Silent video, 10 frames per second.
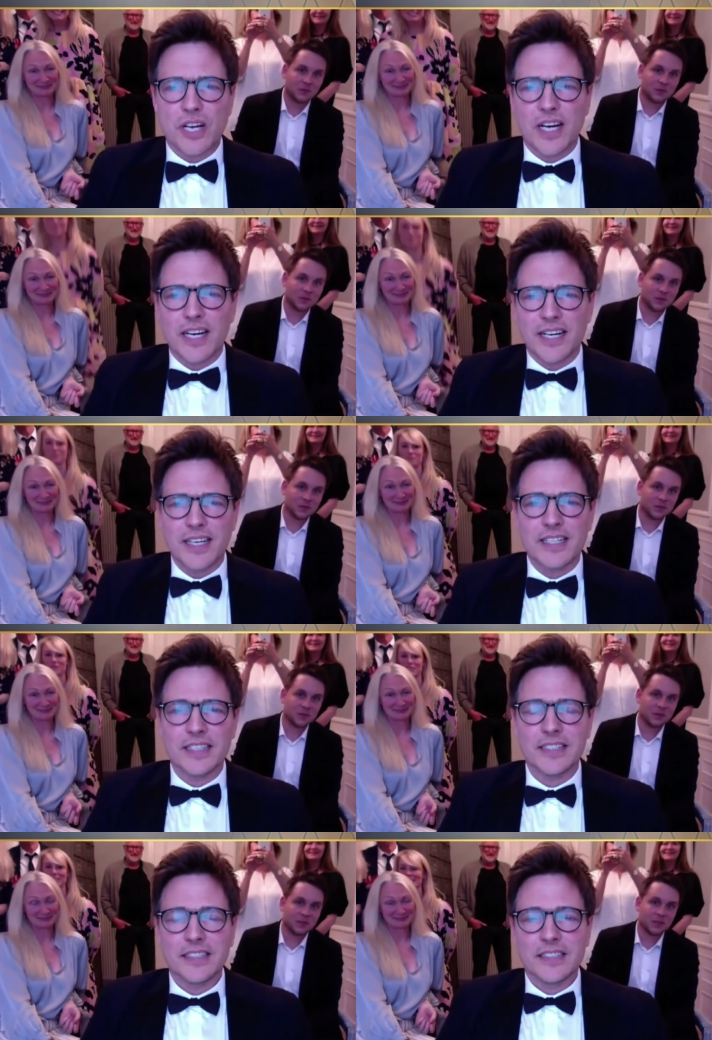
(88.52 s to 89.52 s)
Speaker 1: Uh,
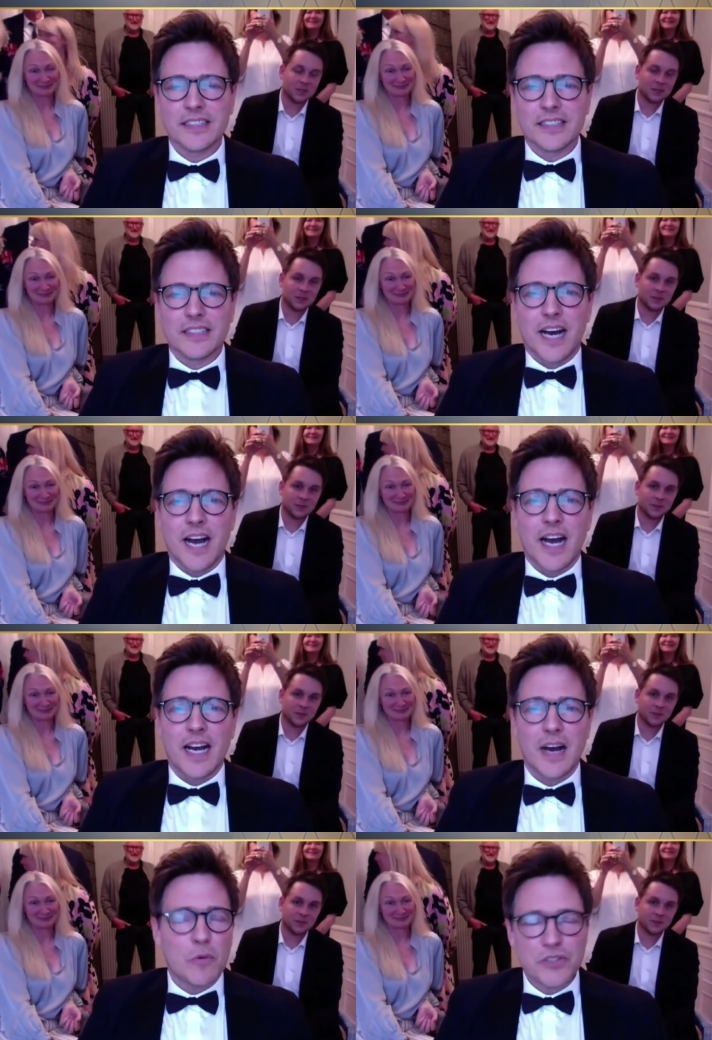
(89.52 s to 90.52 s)

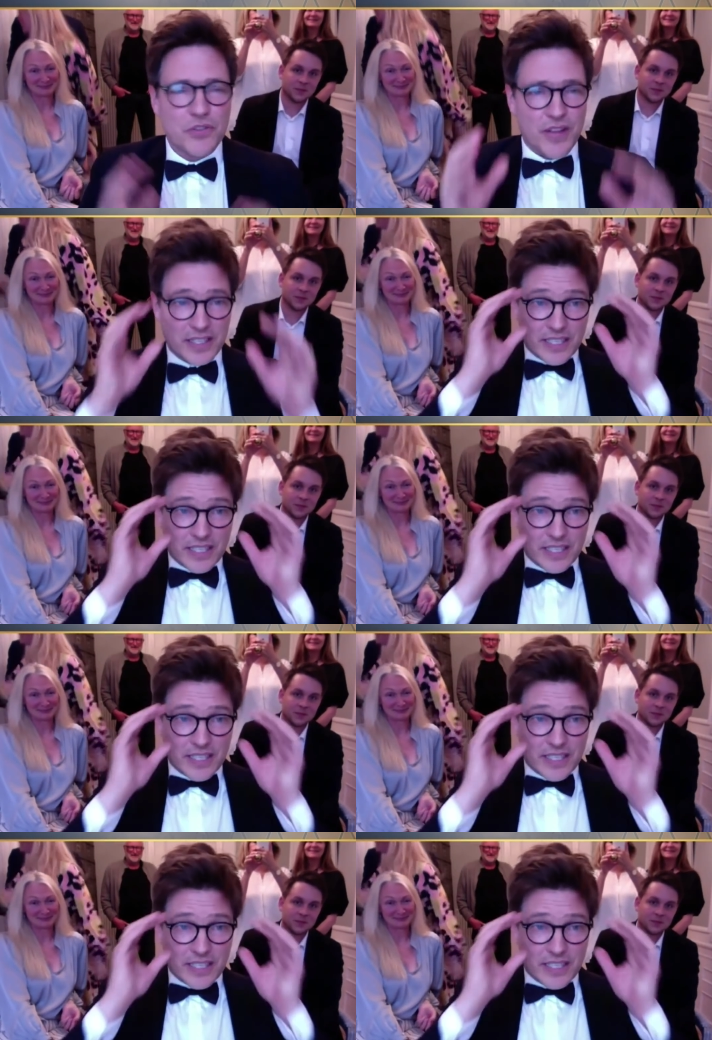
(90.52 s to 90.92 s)
I want to thank the